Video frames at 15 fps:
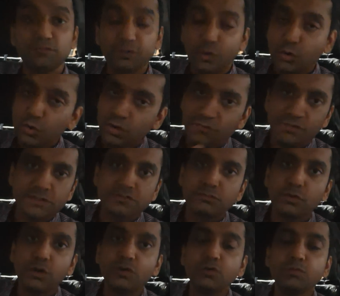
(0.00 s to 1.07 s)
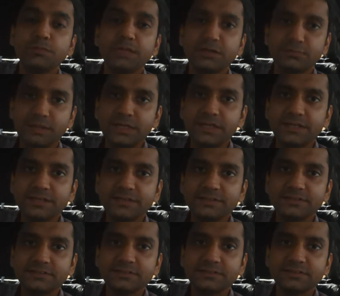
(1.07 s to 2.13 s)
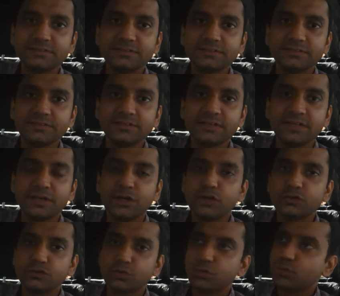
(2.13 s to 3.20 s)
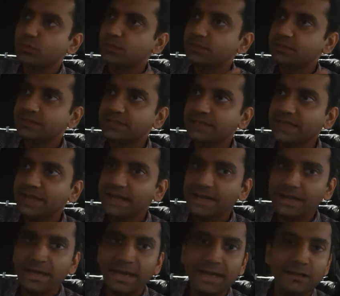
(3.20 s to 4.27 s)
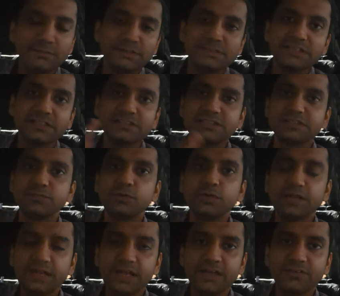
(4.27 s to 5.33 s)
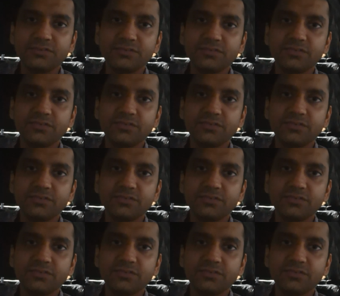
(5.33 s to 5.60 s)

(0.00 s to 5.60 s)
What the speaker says: all of us want to make money, so and be successful in life.